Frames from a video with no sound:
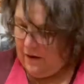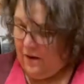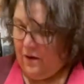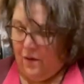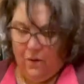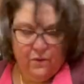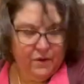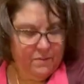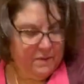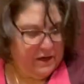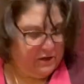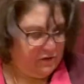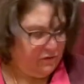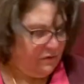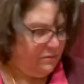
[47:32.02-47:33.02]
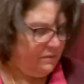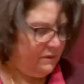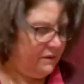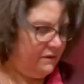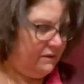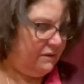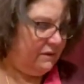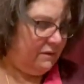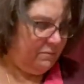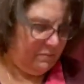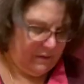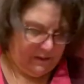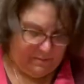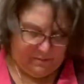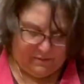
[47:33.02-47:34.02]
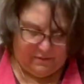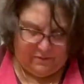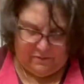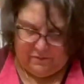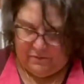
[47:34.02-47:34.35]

Oh, the mushrooms. Some people